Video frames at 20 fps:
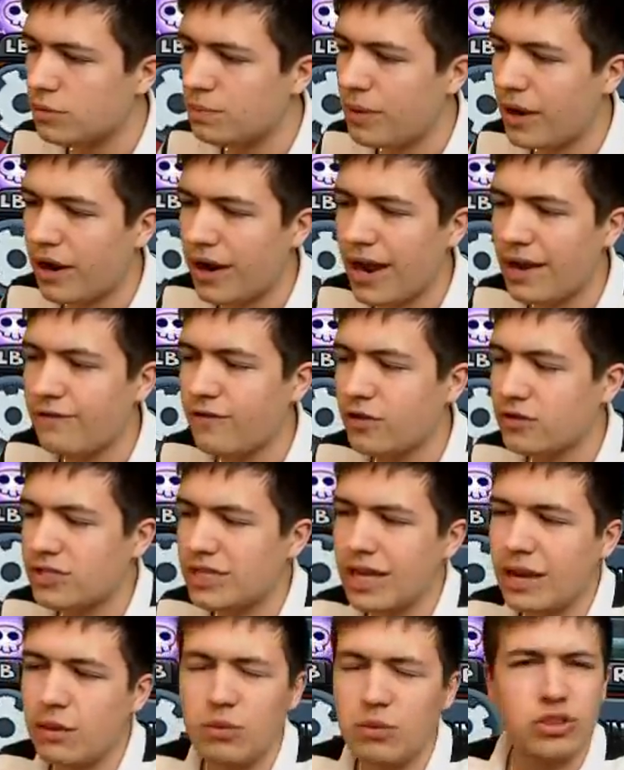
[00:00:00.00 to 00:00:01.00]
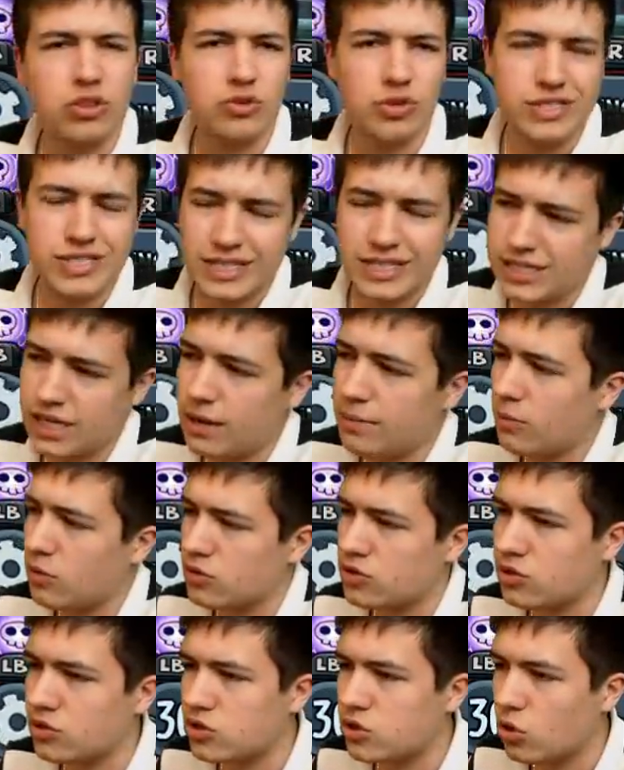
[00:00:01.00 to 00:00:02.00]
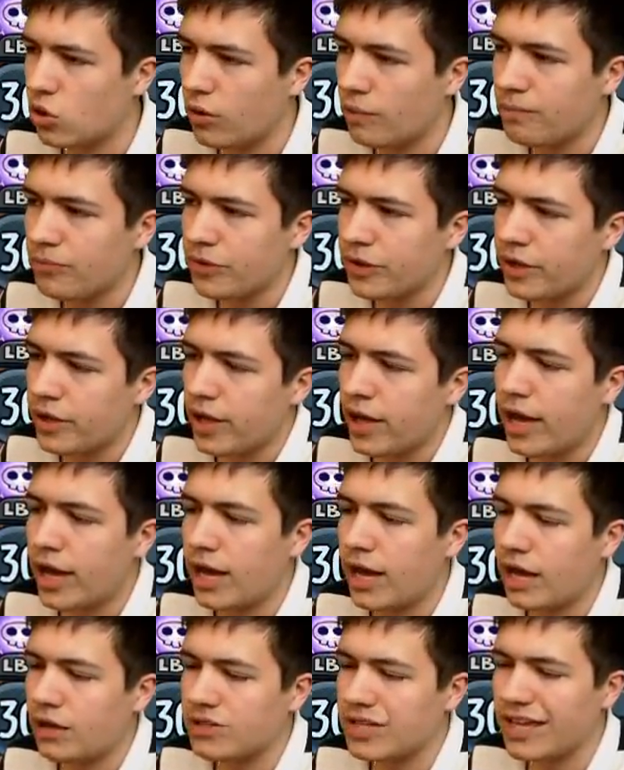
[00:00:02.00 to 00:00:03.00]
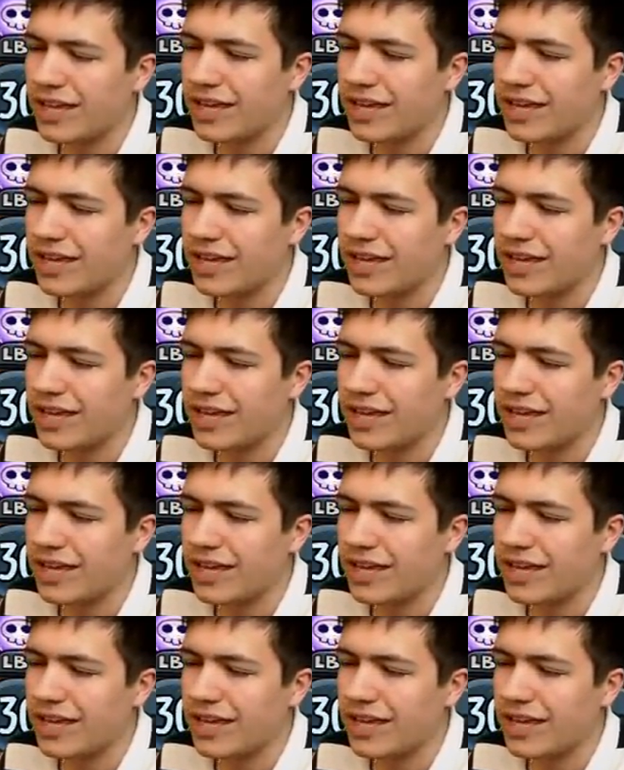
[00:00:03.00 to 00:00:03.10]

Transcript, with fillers: good pair of headphones to get with 360? I'm not too sure. I was